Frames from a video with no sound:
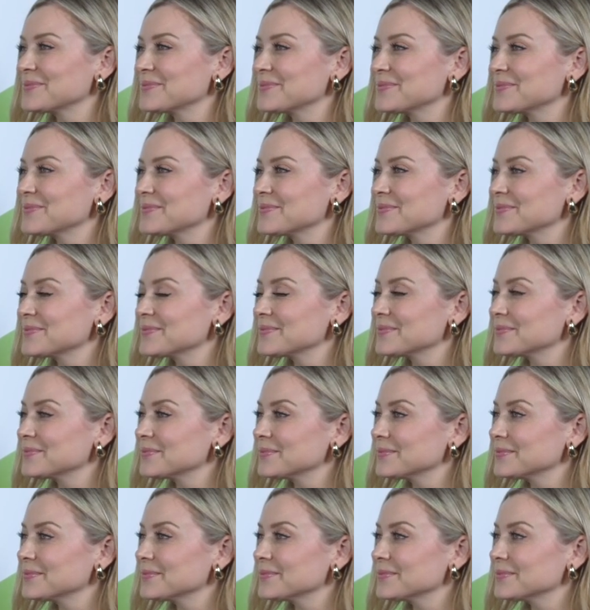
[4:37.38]

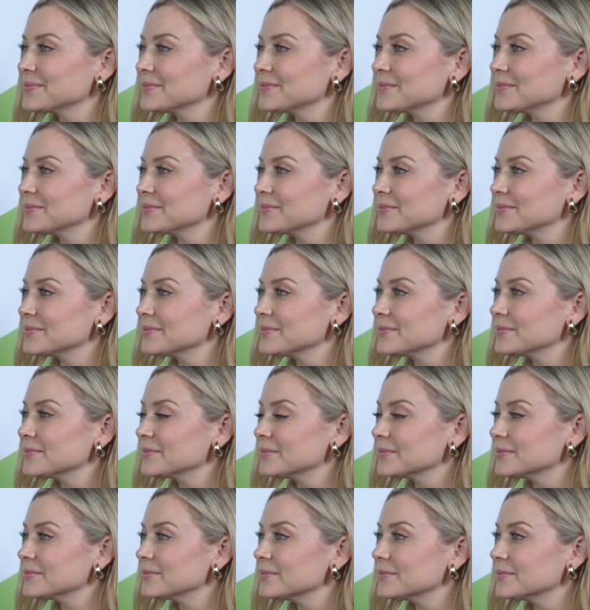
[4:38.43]

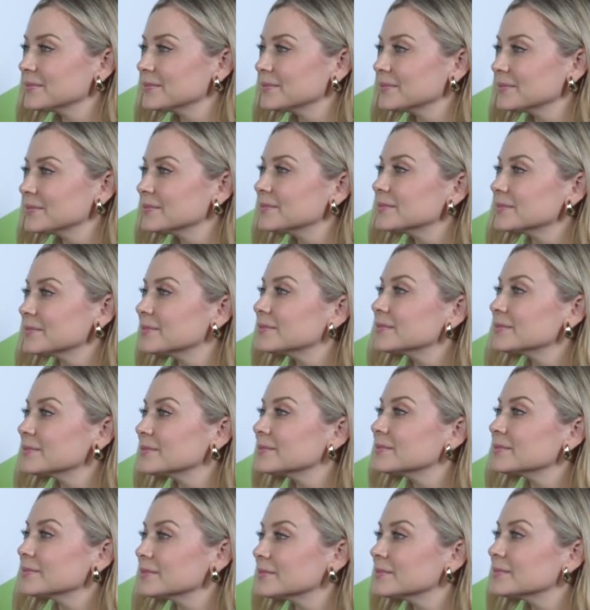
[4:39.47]

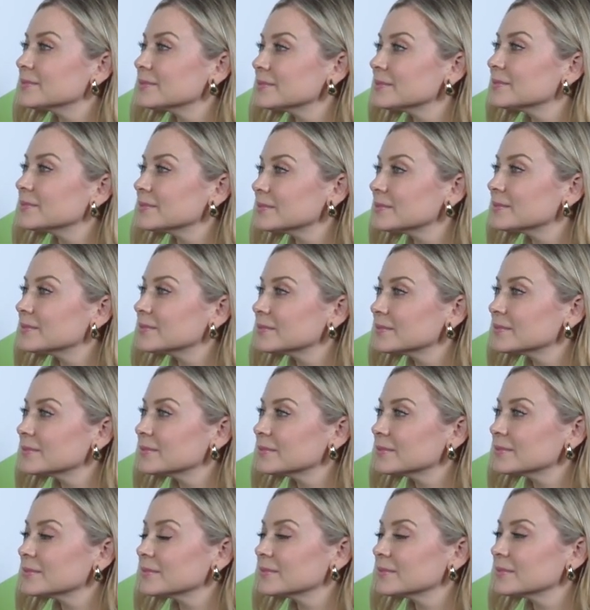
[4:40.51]

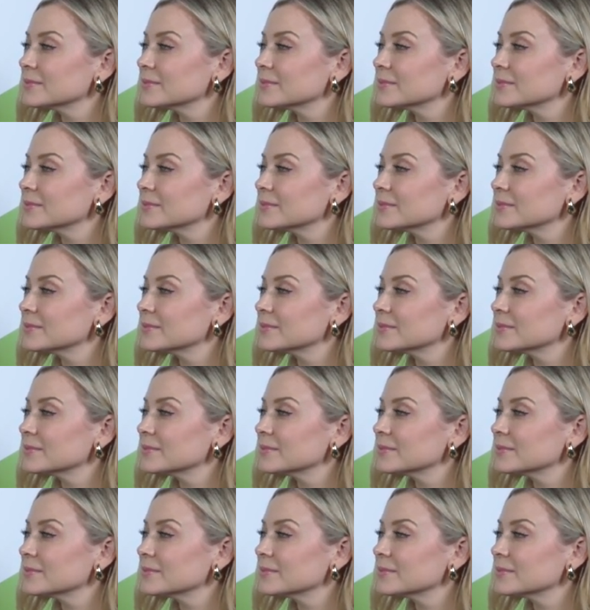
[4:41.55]
(not speaking)